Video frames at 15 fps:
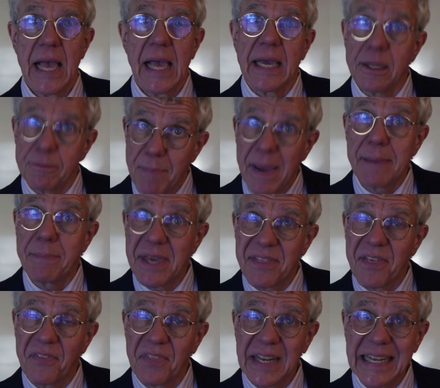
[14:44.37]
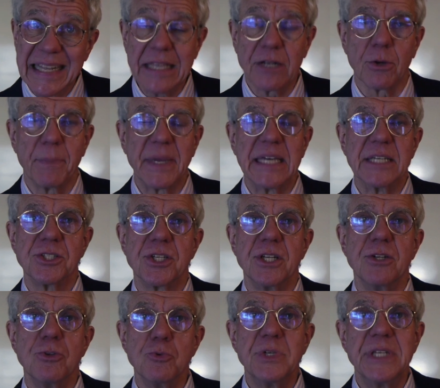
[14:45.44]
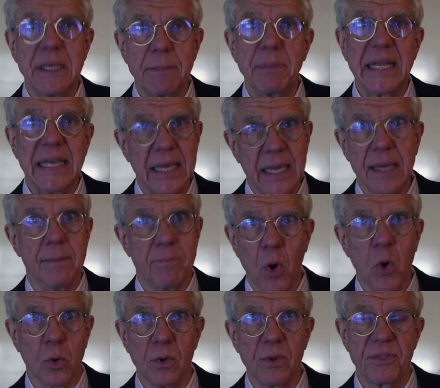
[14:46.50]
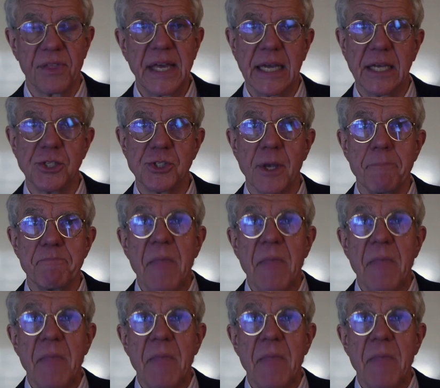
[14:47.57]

It may be that the leader begins to do deeply immoral things,